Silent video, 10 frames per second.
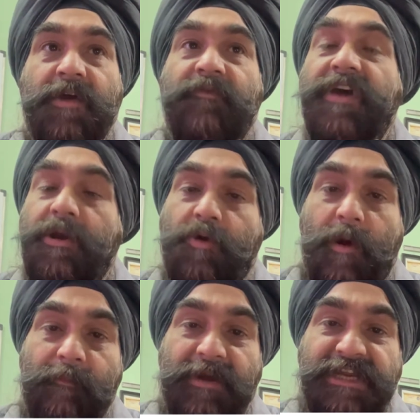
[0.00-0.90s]
where
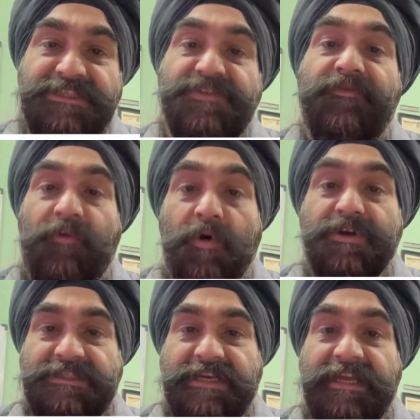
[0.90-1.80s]
compressed
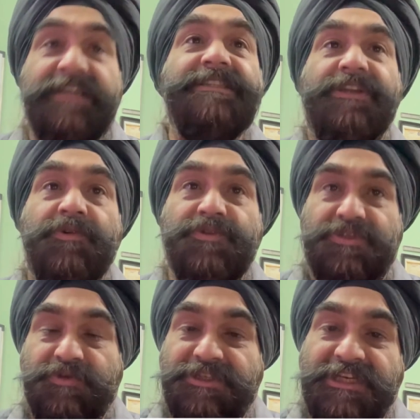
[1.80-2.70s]
force is
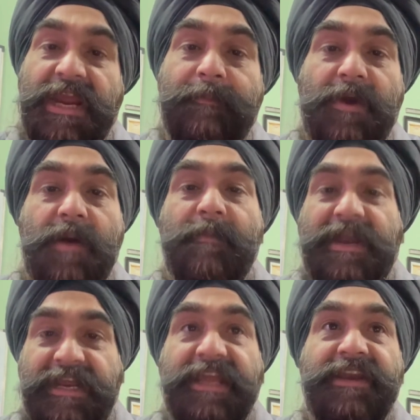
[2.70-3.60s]
used to shape a
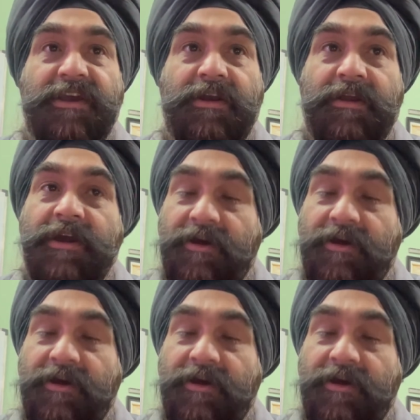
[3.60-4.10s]
material,